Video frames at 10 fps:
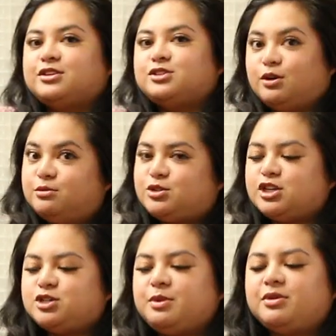Don't
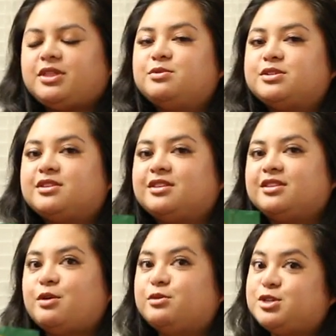judge me, but they was
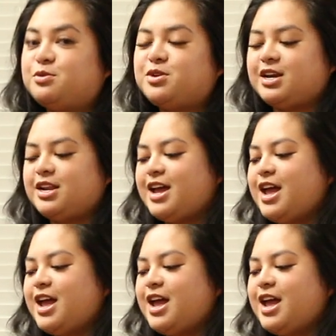they were so good.